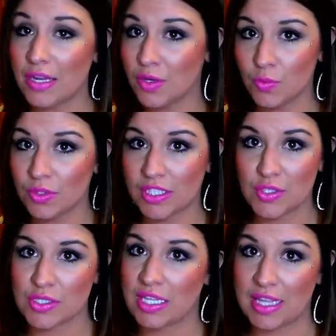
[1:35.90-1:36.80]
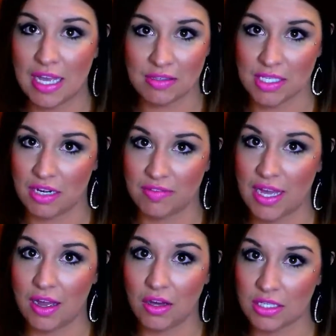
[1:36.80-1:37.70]
I don't really use anything outside of
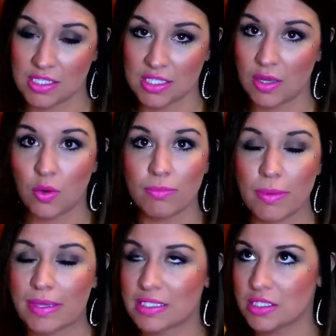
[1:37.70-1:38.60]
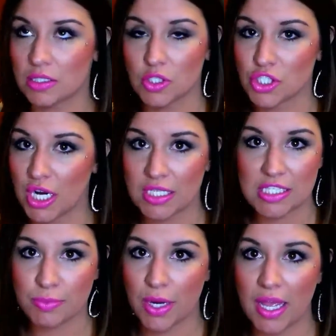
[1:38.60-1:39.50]
that, honestly, or maybe a little
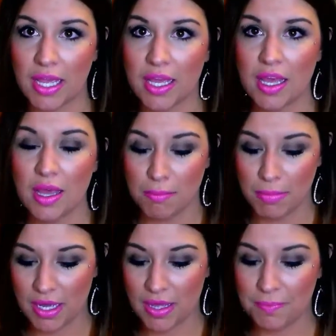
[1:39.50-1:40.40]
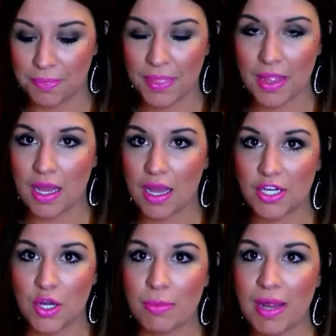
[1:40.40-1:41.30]
shine spray, but
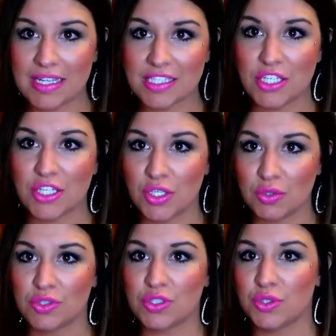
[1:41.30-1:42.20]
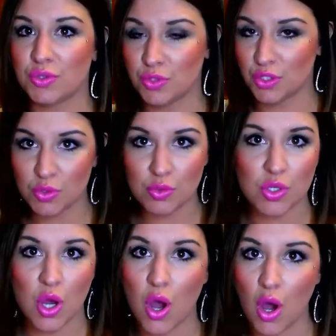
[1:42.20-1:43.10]
you know, I'm not asking you to
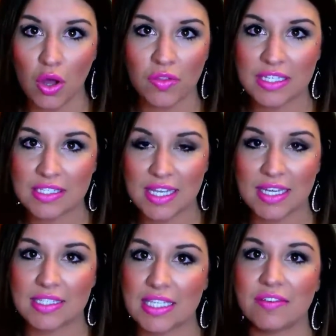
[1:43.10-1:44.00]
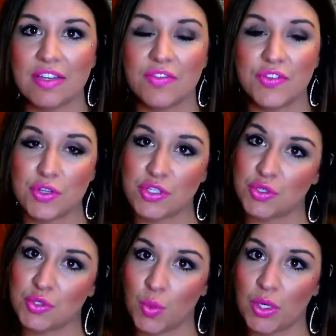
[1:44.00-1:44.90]
use all these things. Even if you
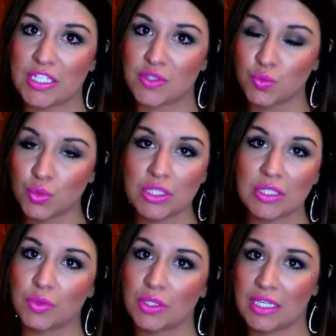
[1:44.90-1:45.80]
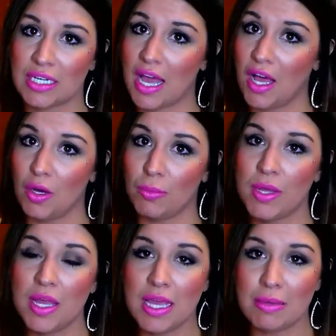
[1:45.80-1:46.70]
just use one, it's really, really going to
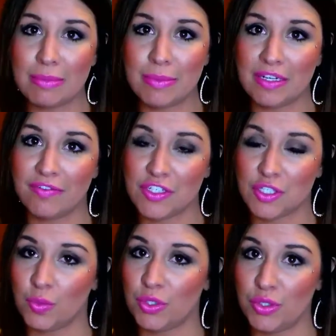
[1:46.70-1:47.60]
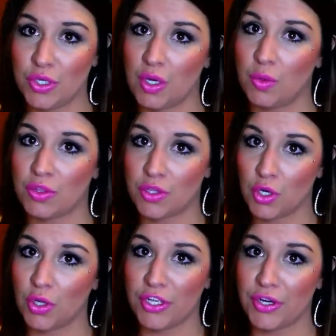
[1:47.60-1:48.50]
help and be beneficial when you go with
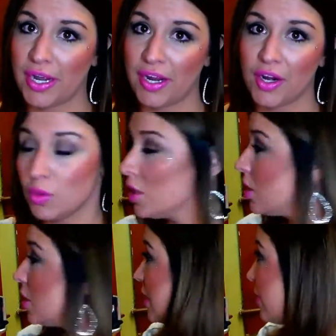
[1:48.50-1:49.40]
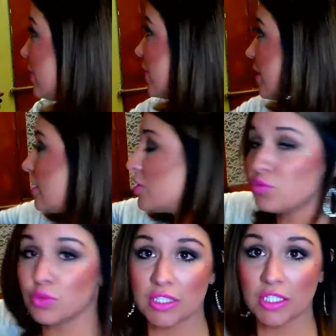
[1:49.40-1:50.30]
curling your hair. Something that is
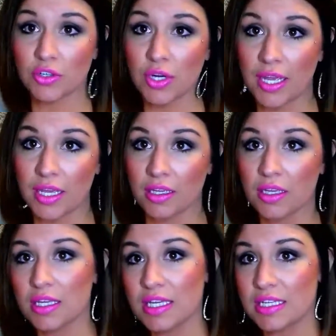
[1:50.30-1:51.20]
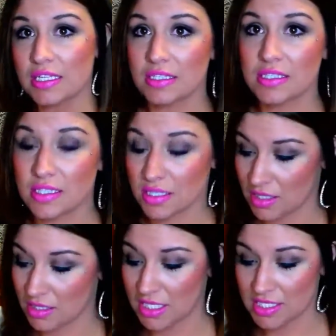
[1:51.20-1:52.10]
really great is
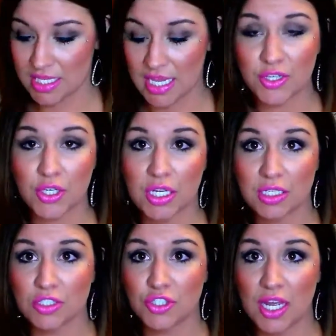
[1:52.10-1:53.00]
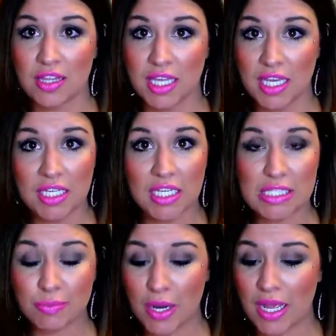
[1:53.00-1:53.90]
this Kenra Dry
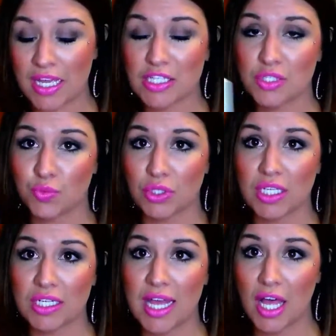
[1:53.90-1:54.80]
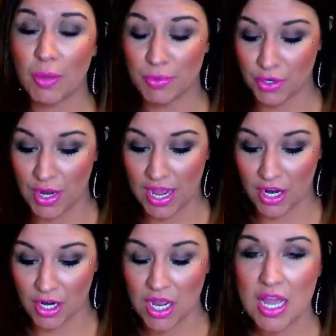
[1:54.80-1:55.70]
Thickening Spray. It's really going to help your
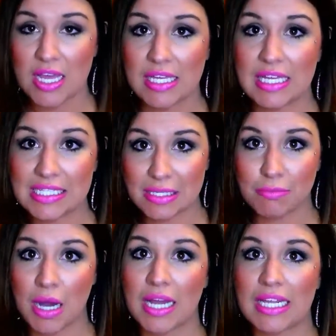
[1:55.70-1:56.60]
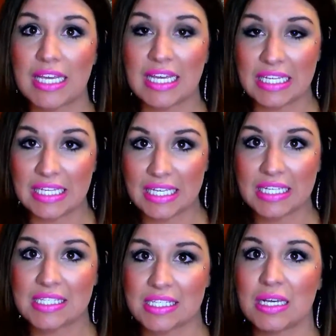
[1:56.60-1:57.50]
hair get some body and
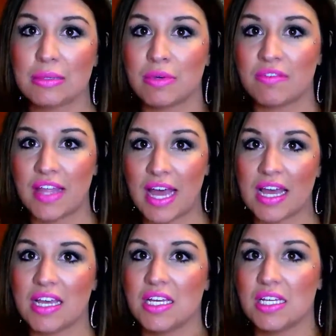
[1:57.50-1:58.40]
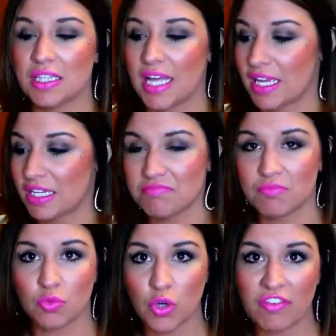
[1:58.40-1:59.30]
get some of that like
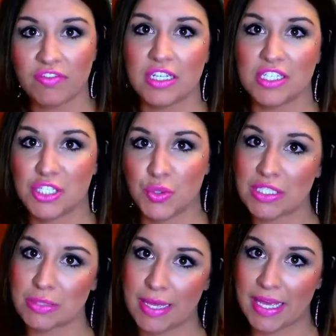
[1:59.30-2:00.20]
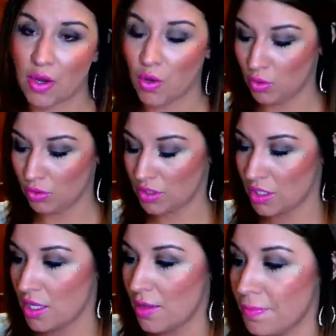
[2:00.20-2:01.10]
roughness to it to make it hold.
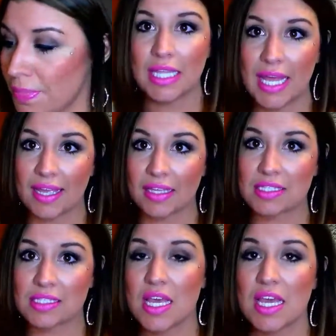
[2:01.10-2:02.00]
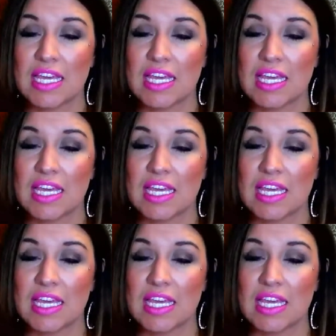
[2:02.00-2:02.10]
Lengths.